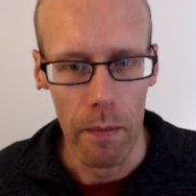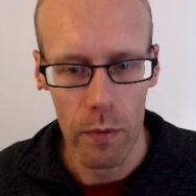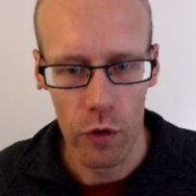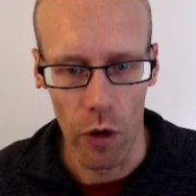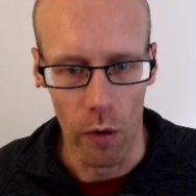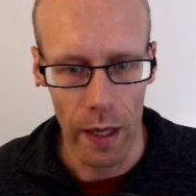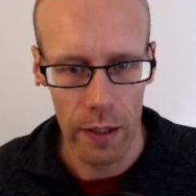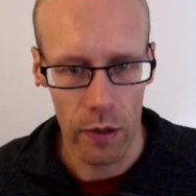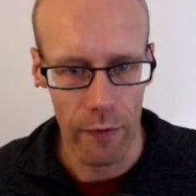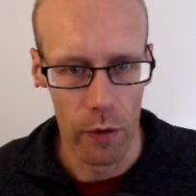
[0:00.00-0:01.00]
So
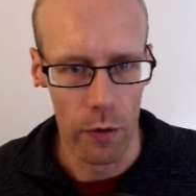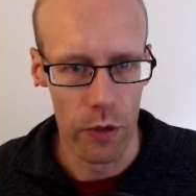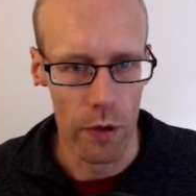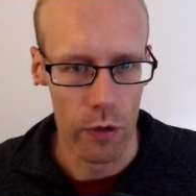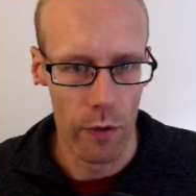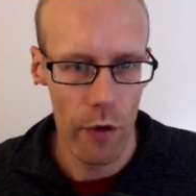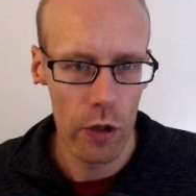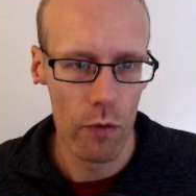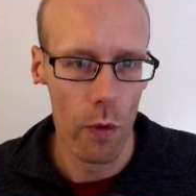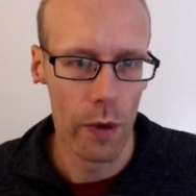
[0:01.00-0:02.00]
let's have a look what to do. So
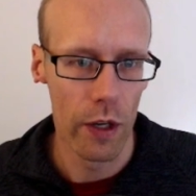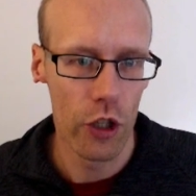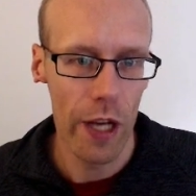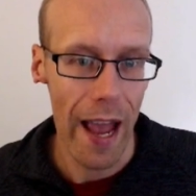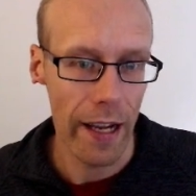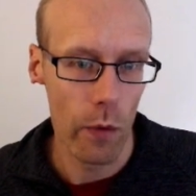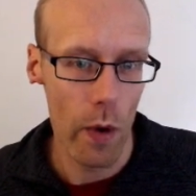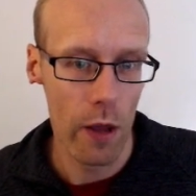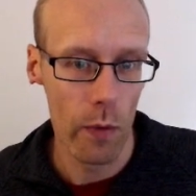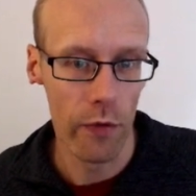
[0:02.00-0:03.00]
first of all, we're going to check
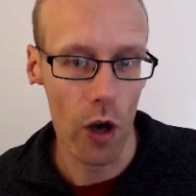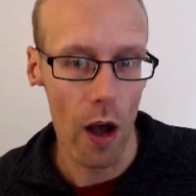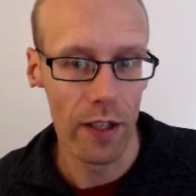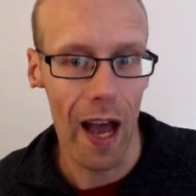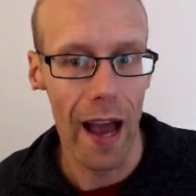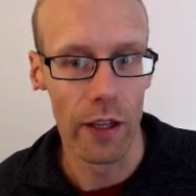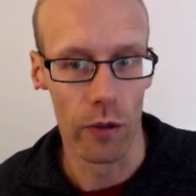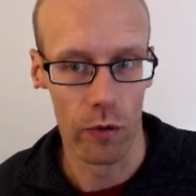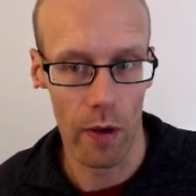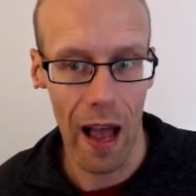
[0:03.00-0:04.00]
whether we've got a title.
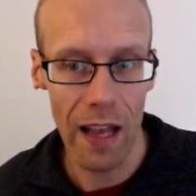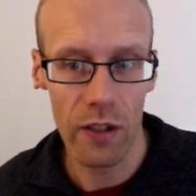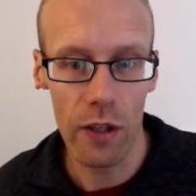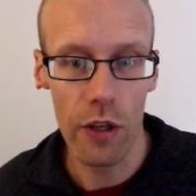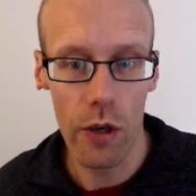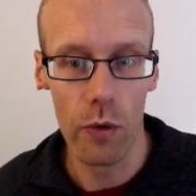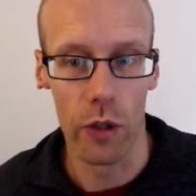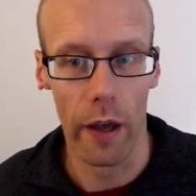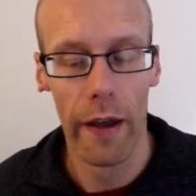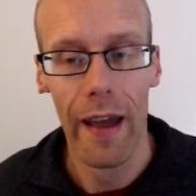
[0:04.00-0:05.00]
So has the
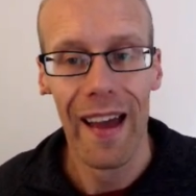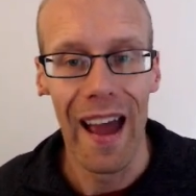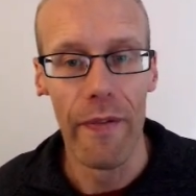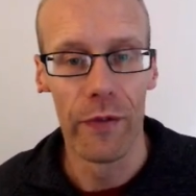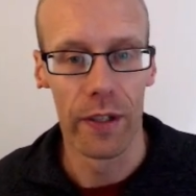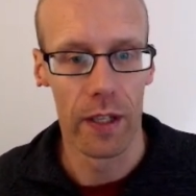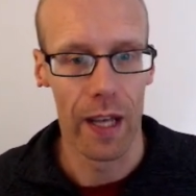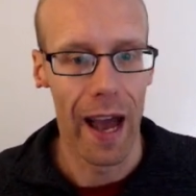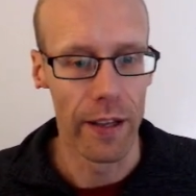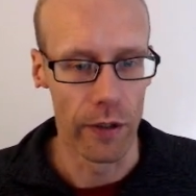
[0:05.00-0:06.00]
user entered a
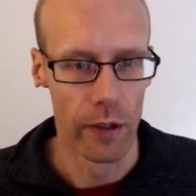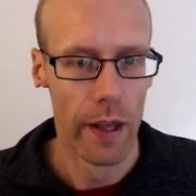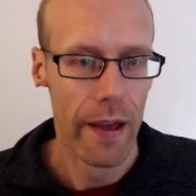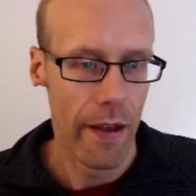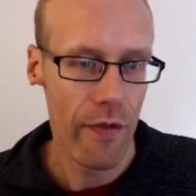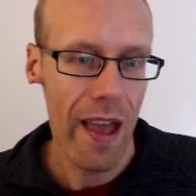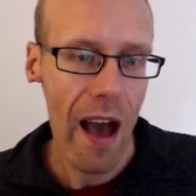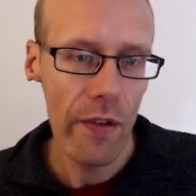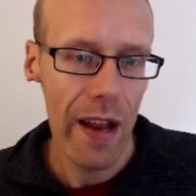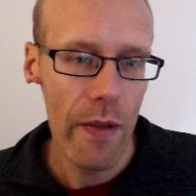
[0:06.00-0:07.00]
title? If they
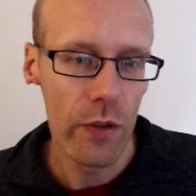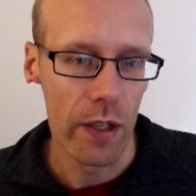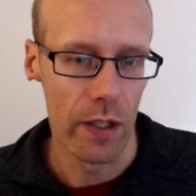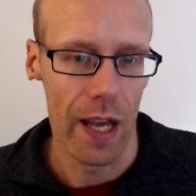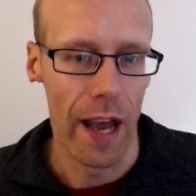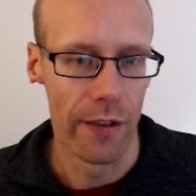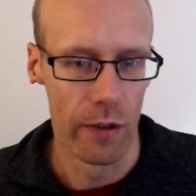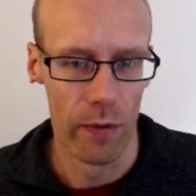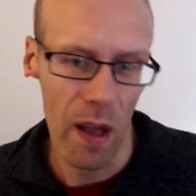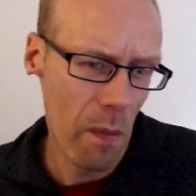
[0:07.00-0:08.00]
haven't entered a
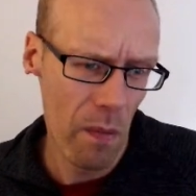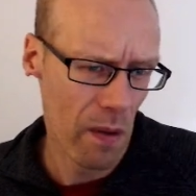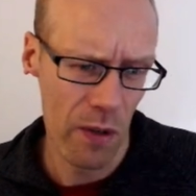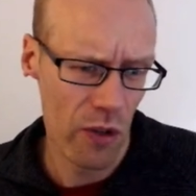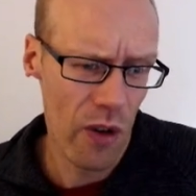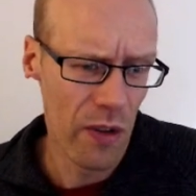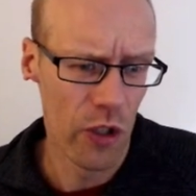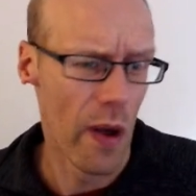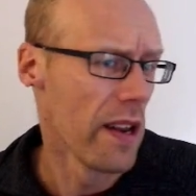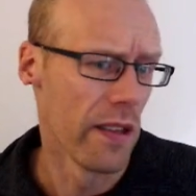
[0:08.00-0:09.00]
title, then we just don't need to
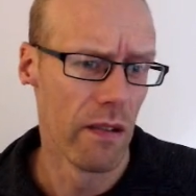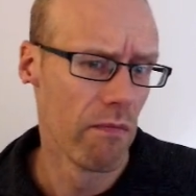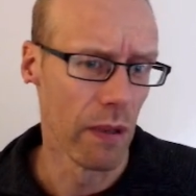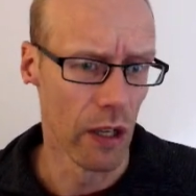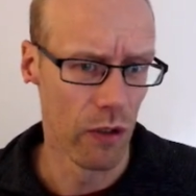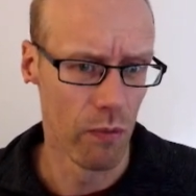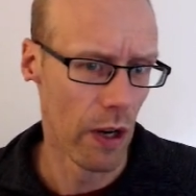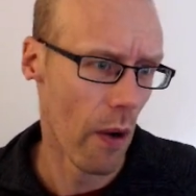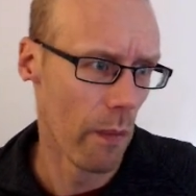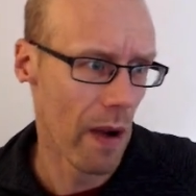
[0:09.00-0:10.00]
do anything because we
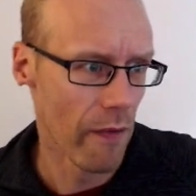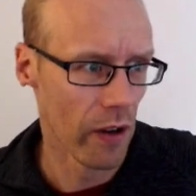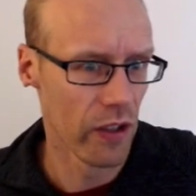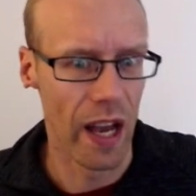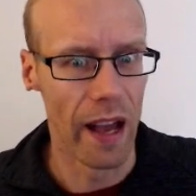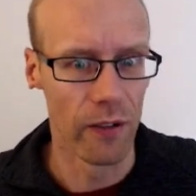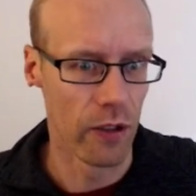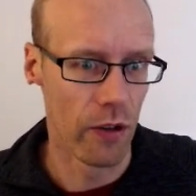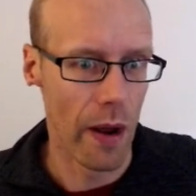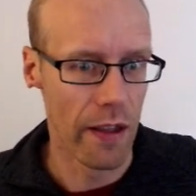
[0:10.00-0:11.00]
haven't got a title to
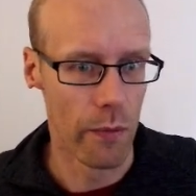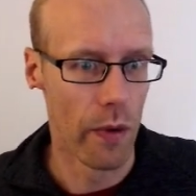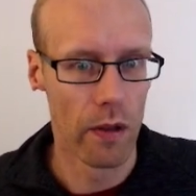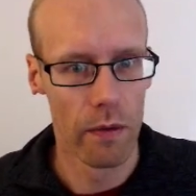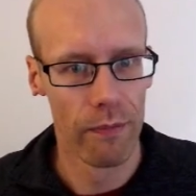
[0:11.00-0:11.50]
do anything with.